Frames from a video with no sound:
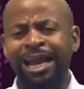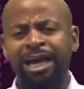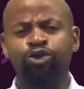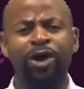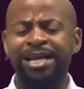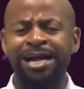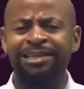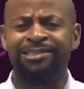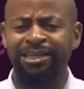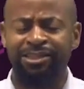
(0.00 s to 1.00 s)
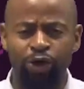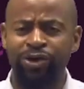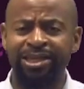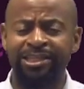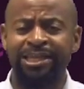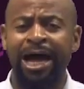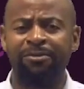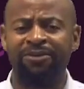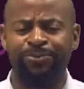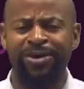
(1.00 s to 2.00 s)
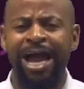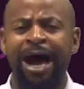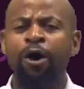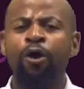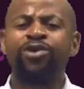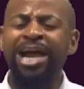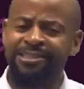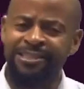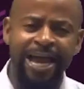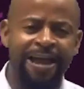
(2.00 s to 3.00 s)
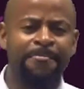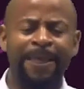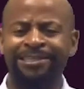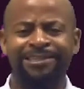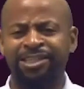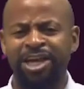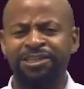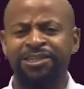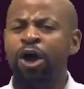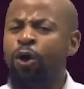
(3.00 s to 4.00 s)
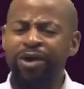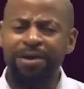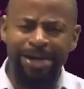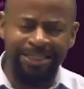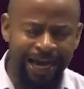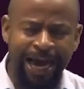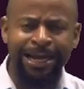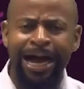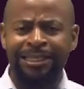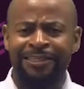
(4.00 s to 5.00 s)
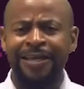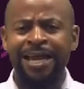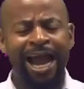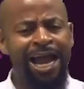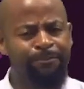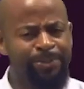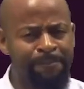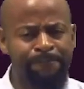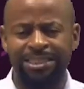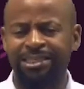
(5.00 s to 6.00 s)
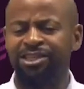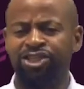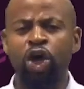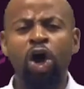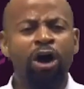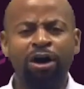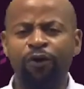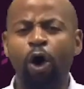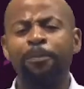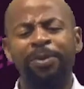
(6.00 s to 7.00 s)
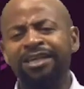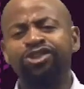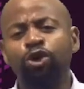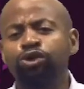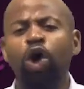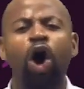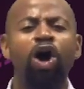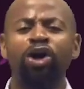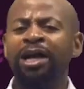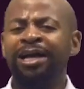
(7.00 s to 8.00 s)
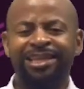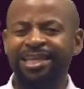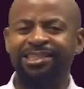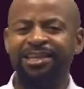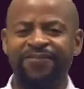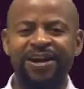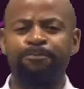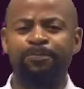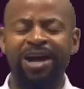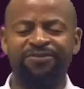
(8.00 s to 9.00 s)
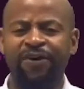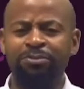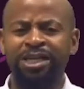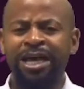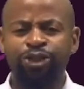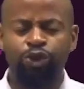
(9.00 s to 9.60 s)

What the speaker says: that are joining us during this time of prayer. We are saying as the church, we must arise and bring messages of hope. Let's use all these different platforms